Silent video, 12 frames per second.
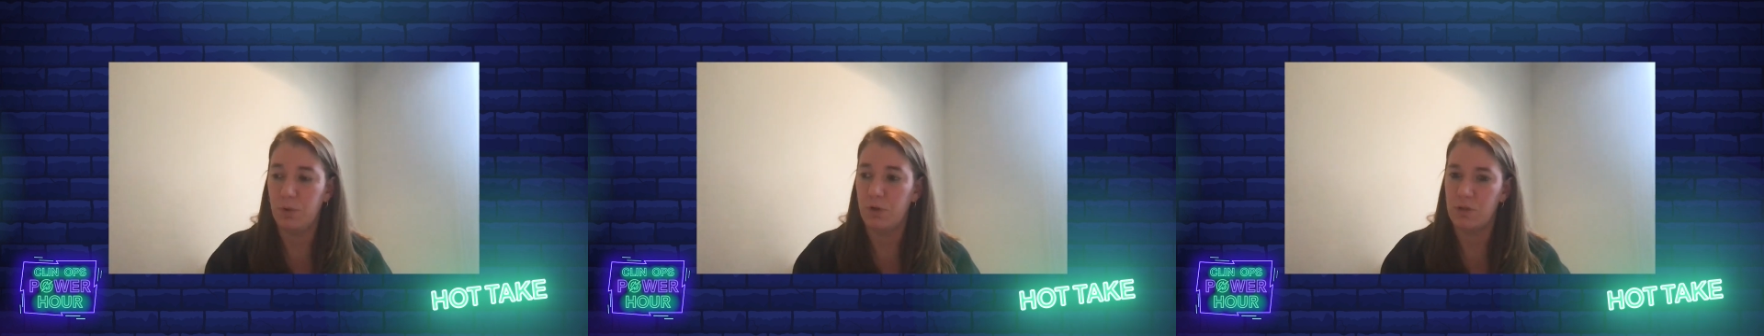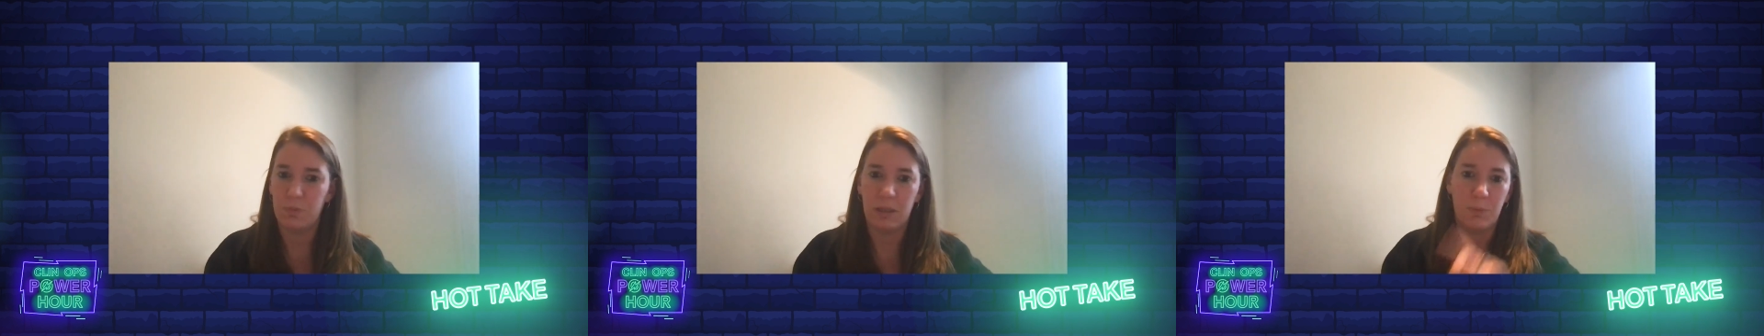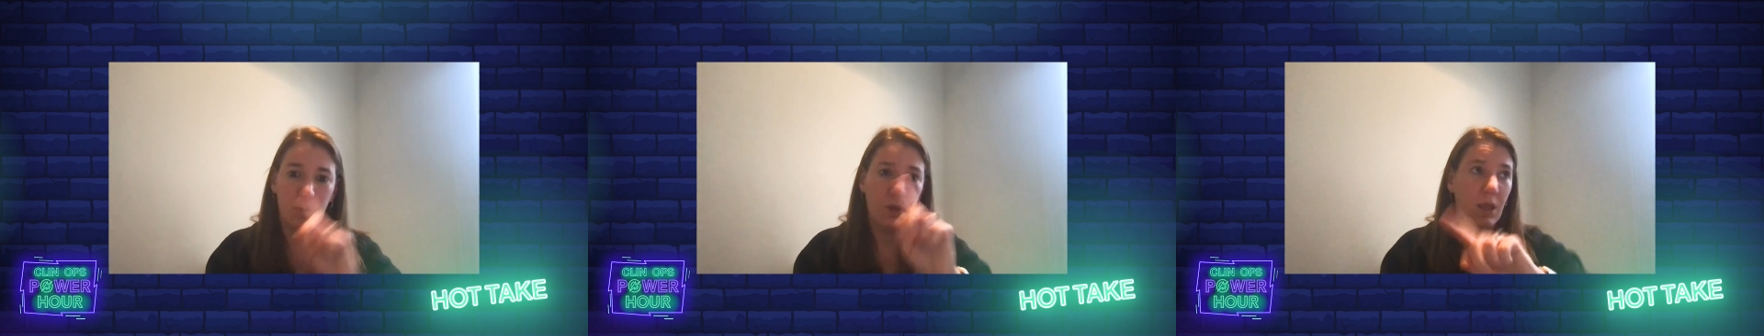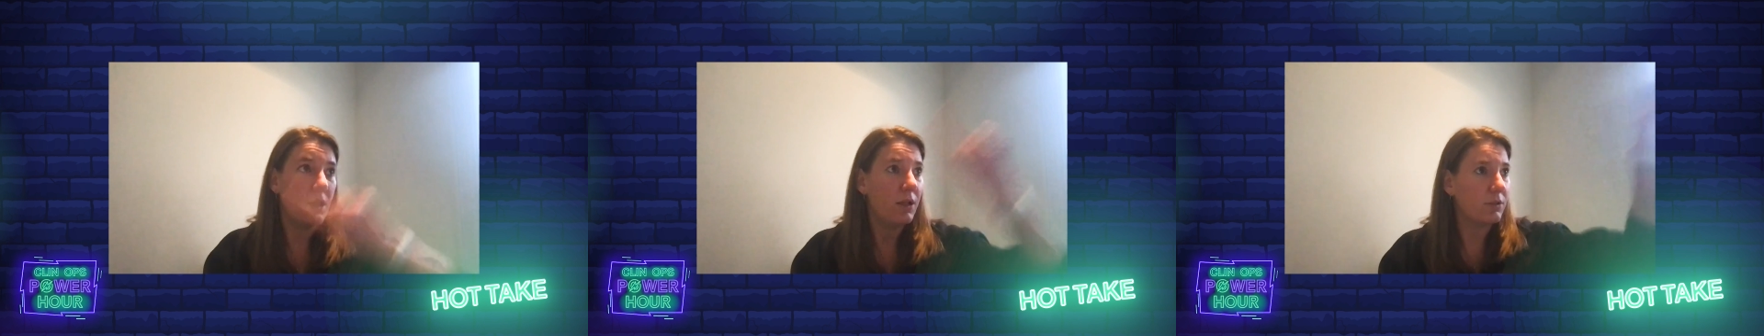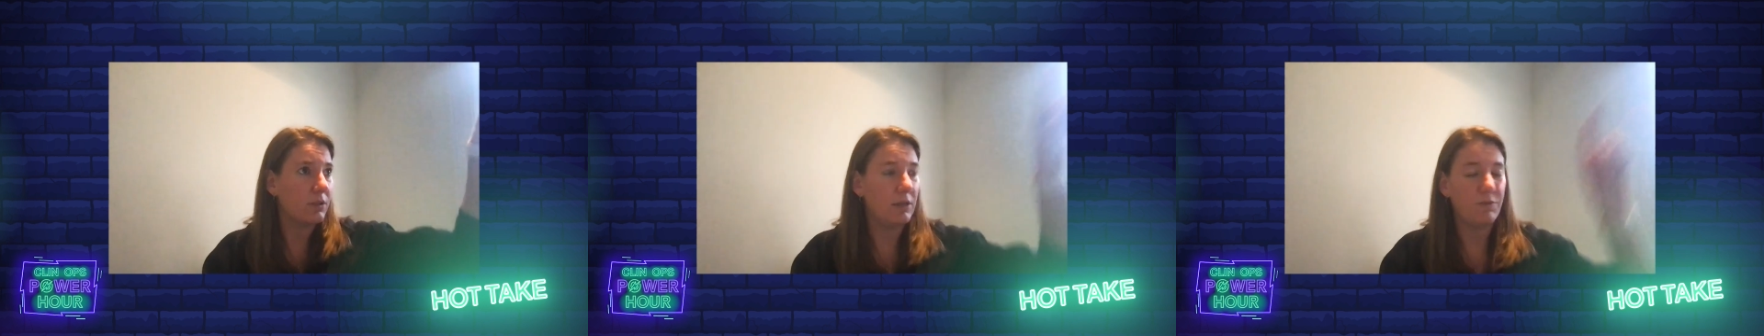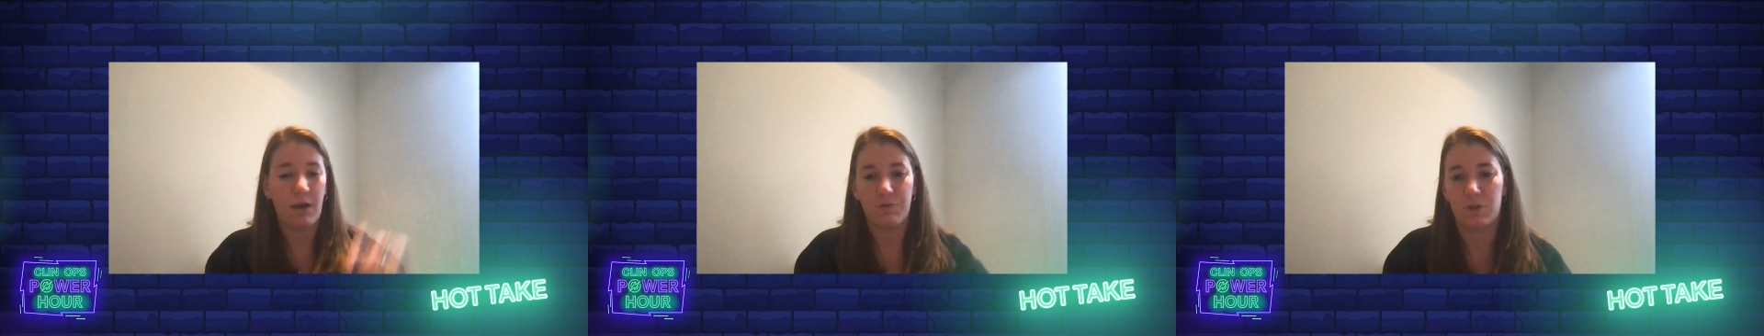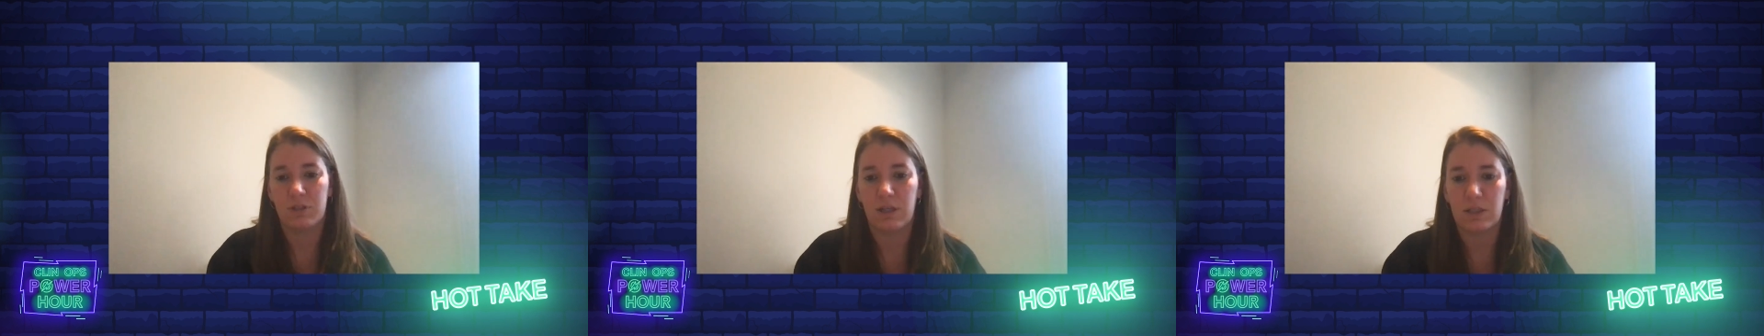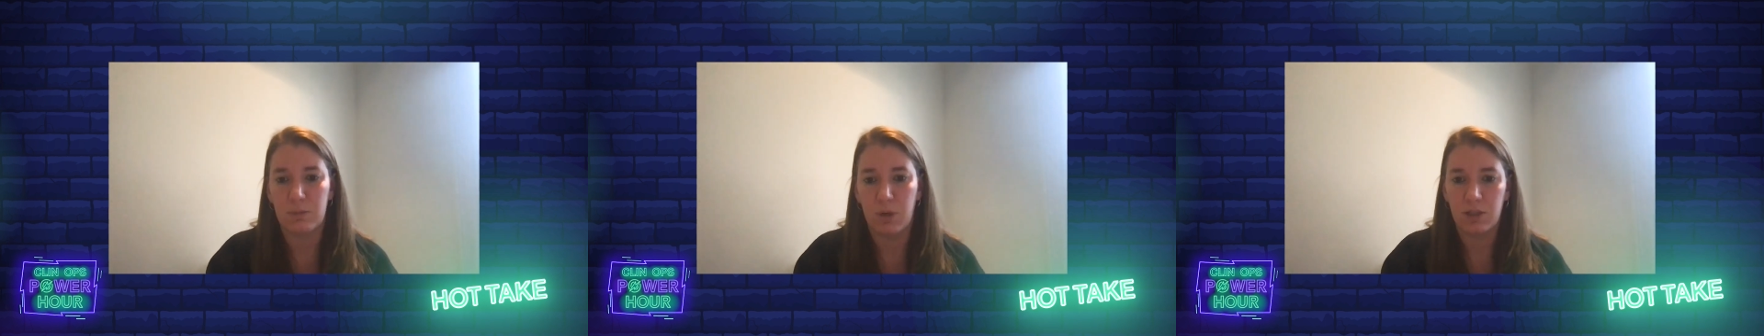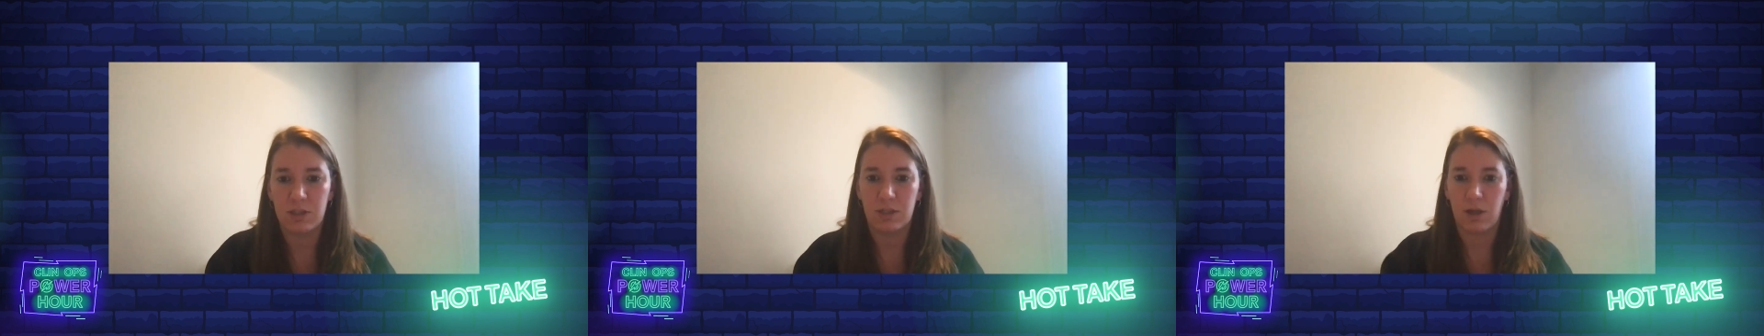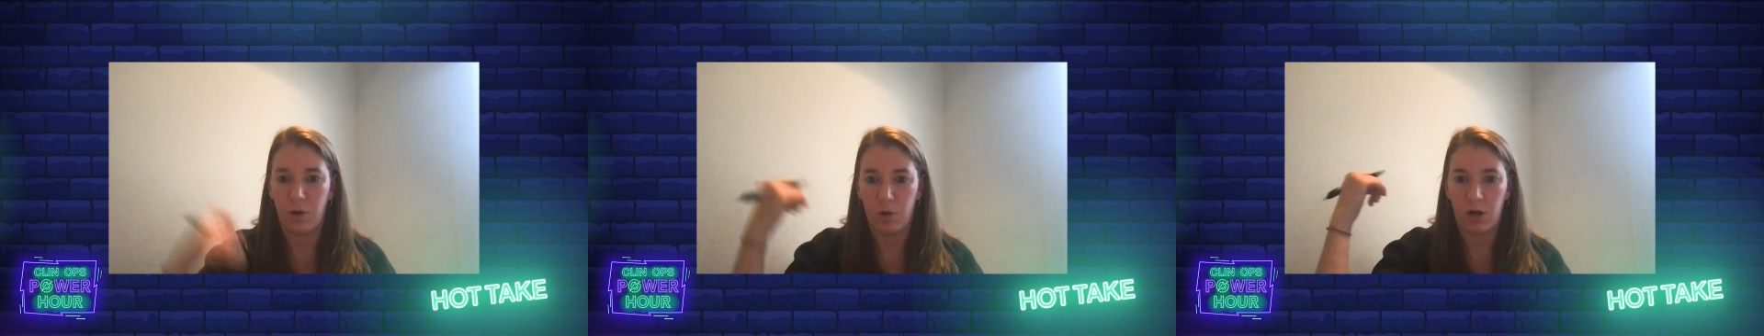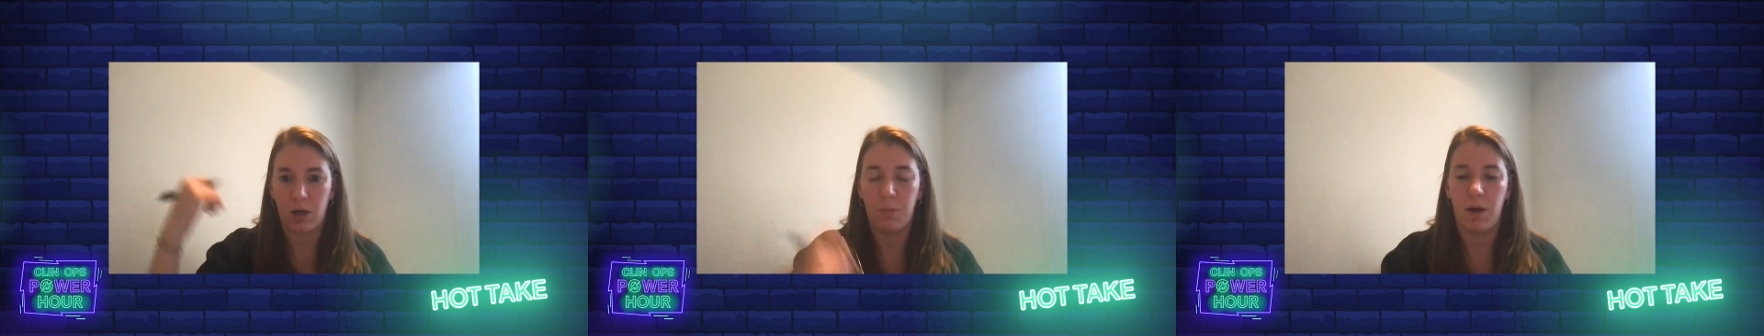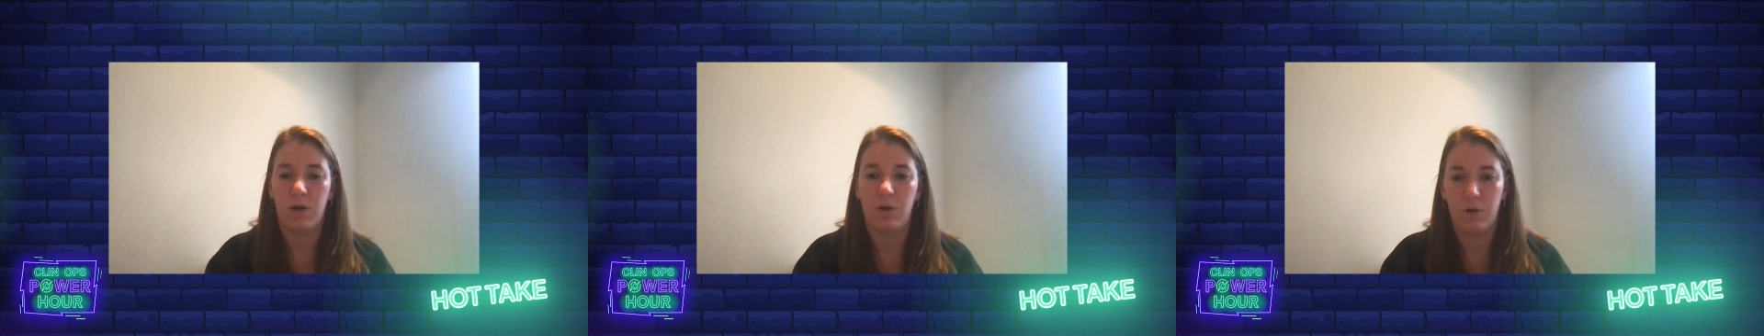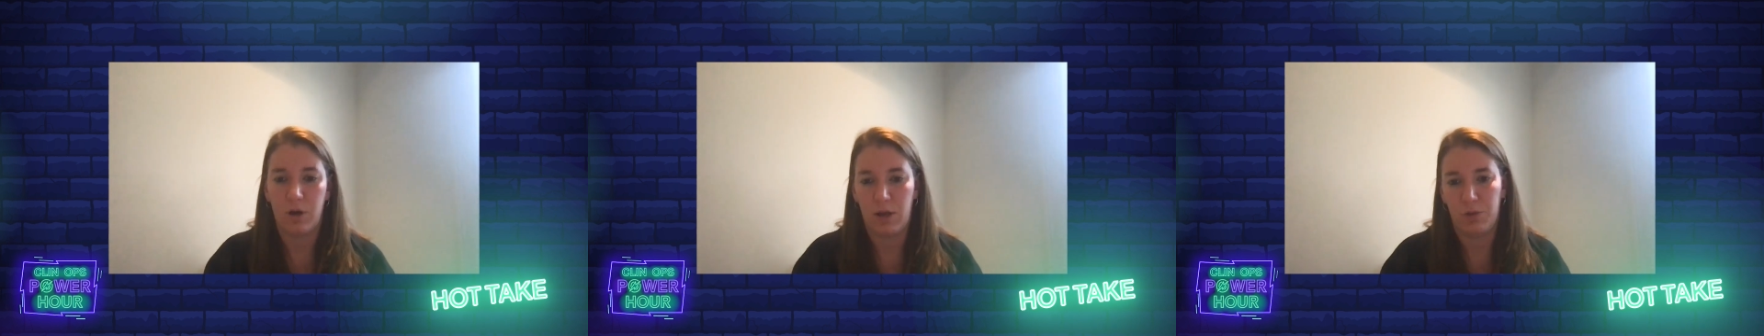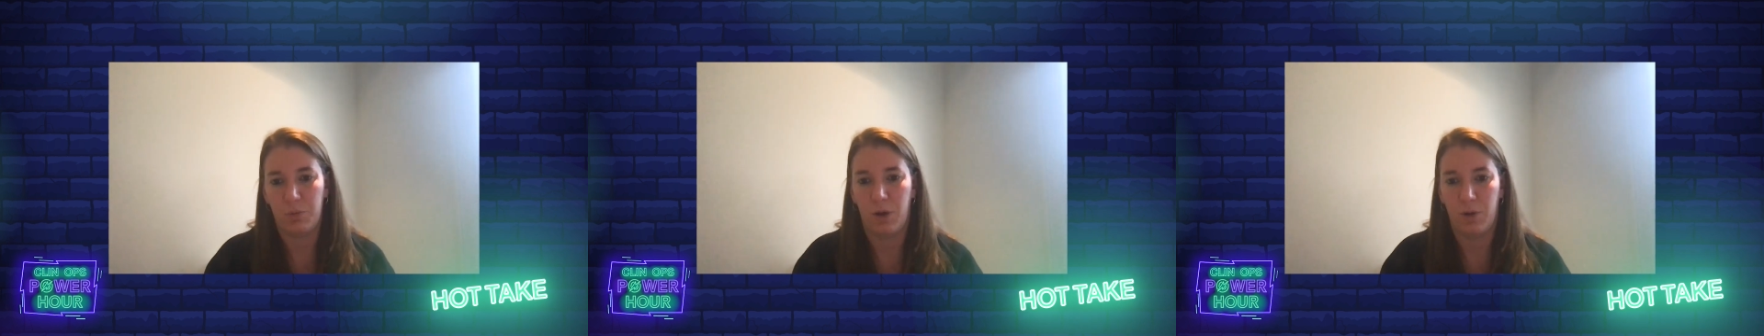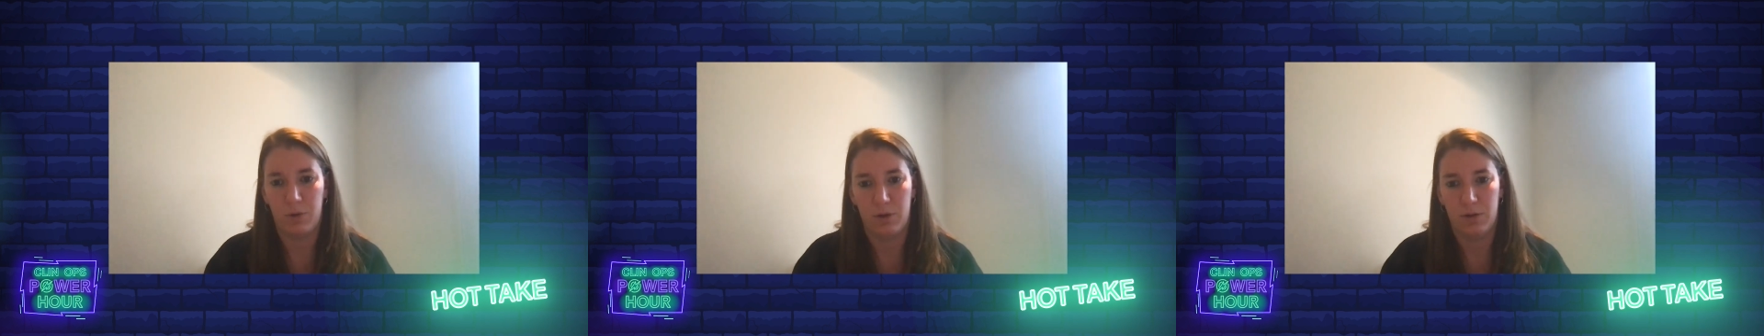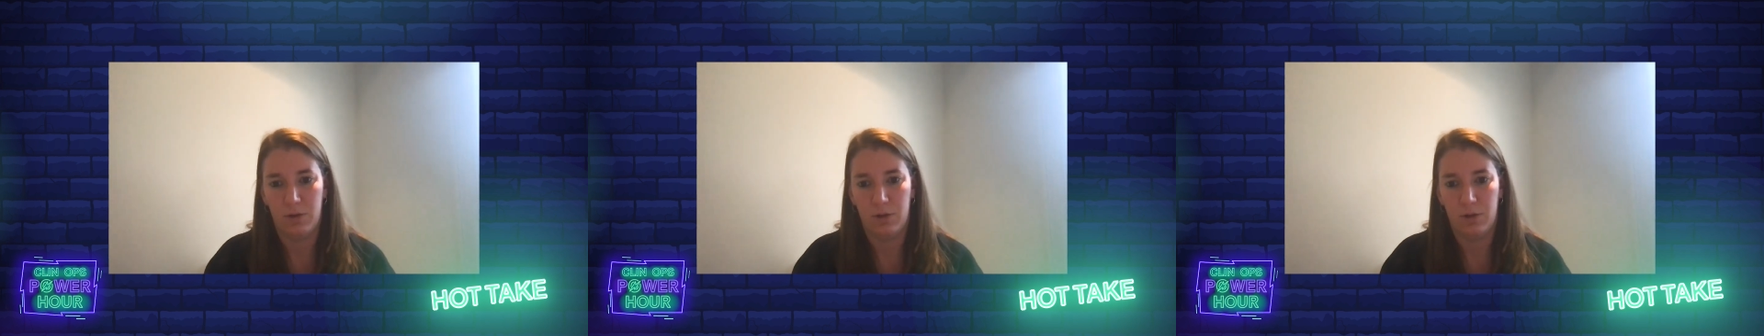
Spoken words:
and those people leave after 6 months to go to our competitor down the road.